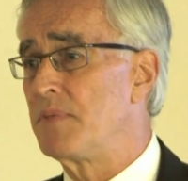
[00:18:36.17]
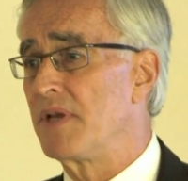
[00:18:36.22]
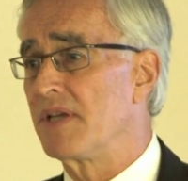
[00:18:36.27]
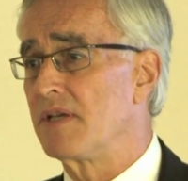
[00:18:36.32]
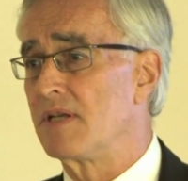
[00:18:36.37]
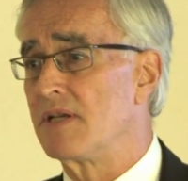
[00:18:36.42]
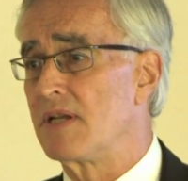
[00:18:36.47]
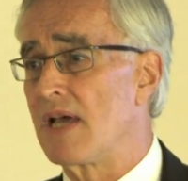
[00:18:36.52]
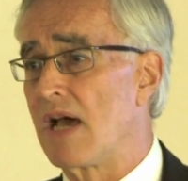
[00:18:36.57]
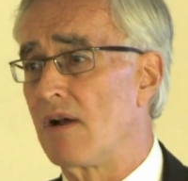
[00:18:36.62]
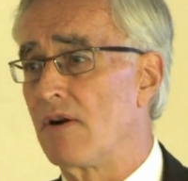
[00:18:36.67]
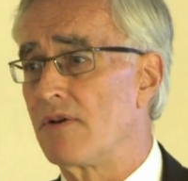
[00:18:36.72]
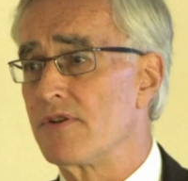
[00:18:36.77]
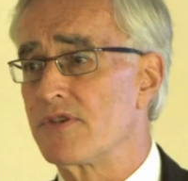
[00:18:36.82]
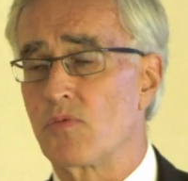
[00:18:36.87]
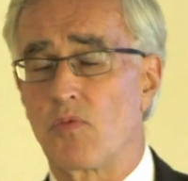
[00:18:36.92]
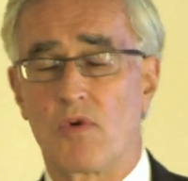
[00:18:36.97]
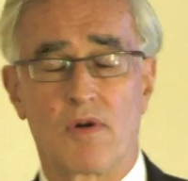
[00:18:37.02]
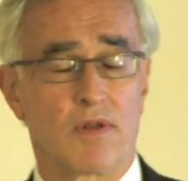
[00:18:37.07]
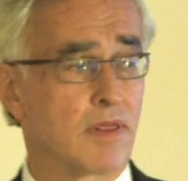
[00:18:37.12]
billion
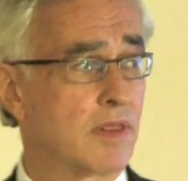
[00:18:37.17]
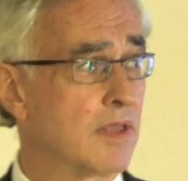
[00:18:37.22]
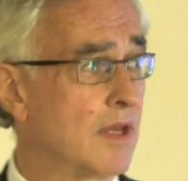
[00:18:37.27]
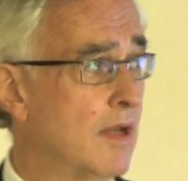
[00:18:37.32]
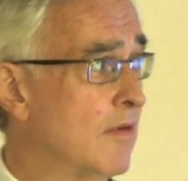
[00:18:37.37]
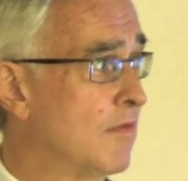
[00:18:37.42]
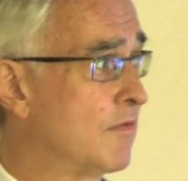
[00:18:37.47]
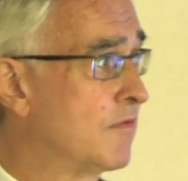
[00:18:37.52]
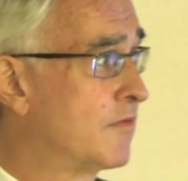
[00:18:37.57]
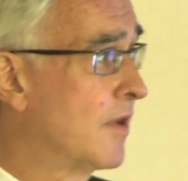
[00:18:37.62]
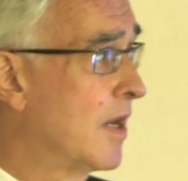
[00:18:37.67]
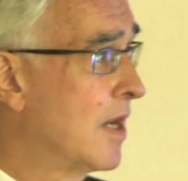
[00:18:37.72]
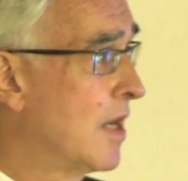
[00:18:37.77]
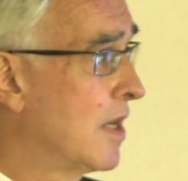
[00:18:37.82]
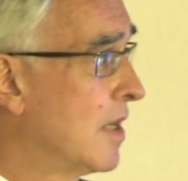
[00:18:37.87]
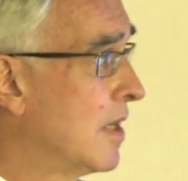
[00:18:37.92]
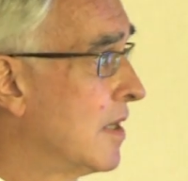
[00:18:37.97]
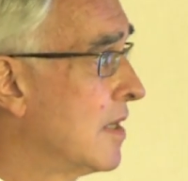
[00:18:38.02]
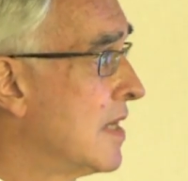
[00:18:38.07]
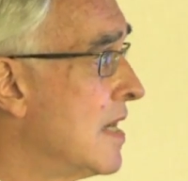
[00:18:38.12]
worth
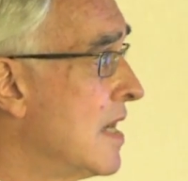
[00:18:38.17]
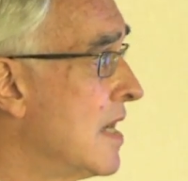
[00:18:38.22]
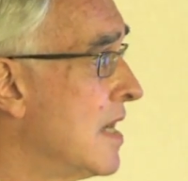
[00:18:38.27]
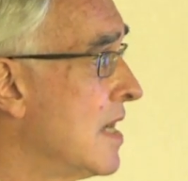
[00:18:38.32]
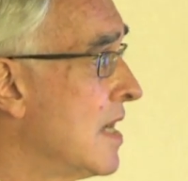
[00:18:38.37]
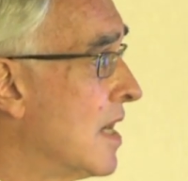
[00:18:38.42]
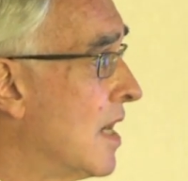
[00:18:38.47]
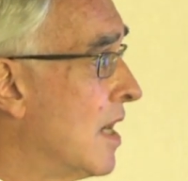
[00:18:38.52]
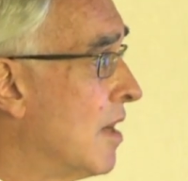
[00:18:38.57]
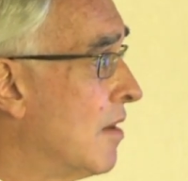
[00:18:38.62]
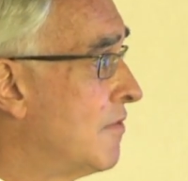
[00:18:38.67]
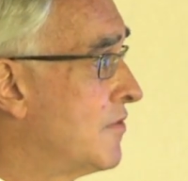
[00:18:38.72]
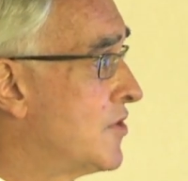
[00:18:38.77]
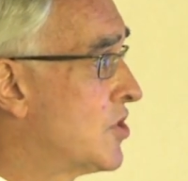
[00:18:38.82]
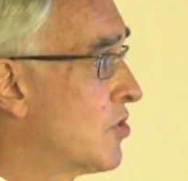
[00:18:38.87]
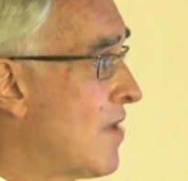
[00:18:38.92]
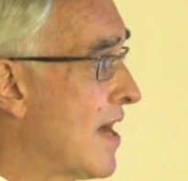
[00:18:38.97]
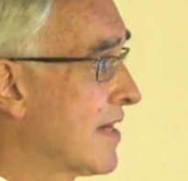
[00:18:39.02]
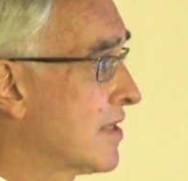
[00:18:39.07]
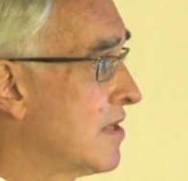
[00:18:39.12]
of
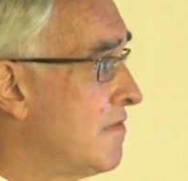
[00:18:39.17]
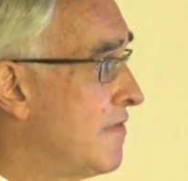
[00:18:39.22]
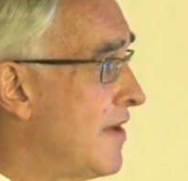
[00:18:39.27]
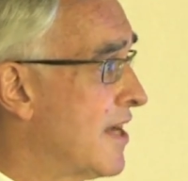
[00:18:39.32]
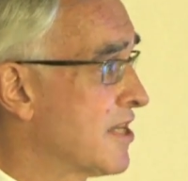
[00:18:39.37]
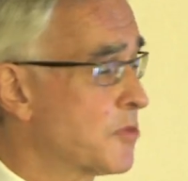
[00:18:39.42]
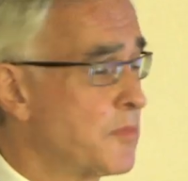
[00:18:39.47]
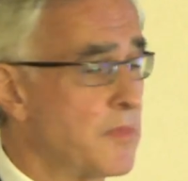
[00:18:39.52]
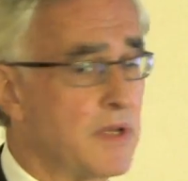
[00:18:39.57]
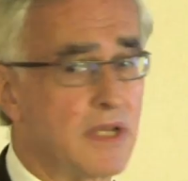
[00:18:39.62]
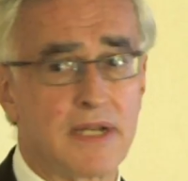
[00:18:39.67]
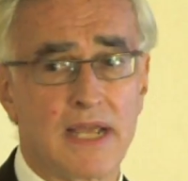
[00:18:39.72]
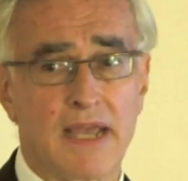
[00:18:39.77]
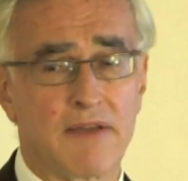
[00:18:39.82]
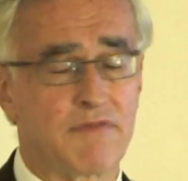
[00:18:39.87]
direct investment,